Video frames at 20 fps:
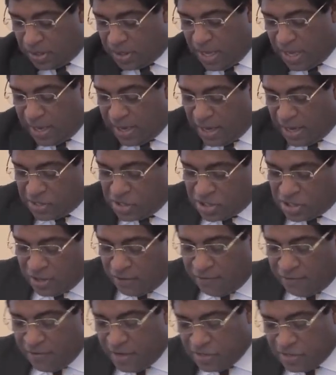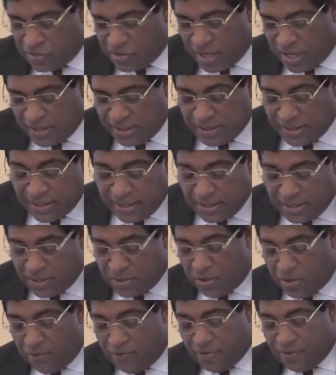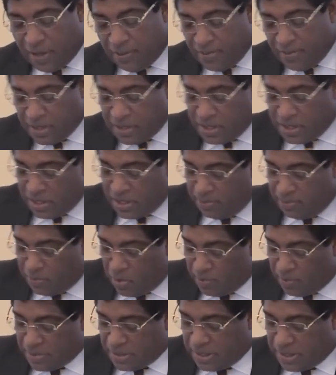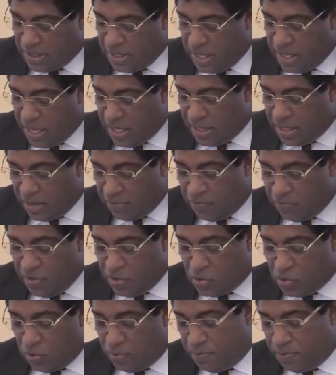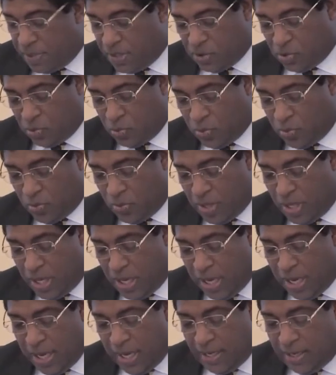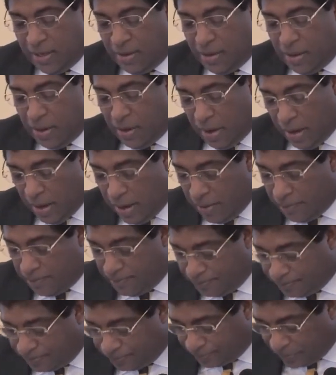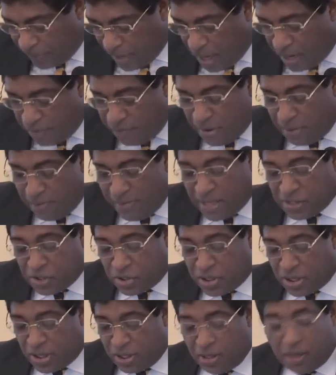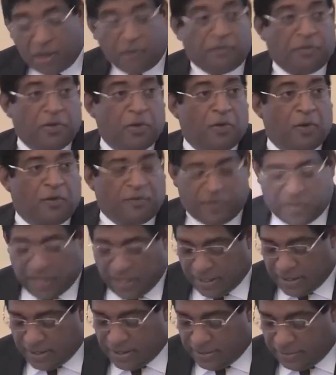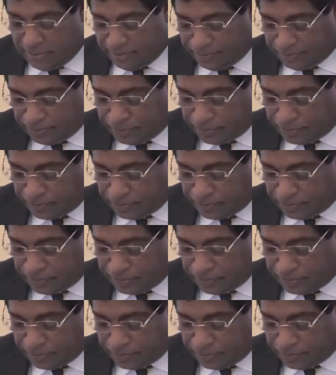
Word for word: there are several strategies of commercial diplomacy that we should pursue. It'll, I will mention a few of these.